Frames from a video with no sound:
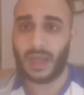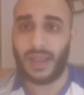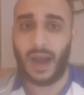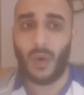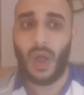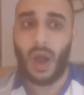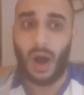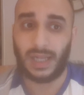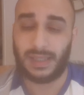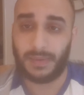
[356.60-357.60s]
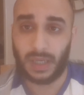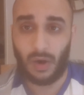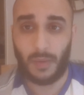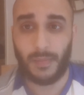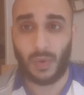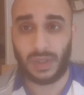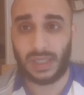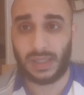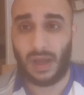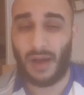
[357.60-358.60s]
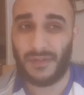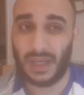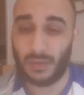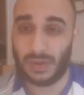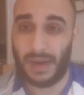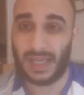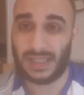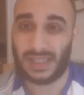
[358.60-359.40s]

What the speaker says: Now, I typically onboarded, I think it was about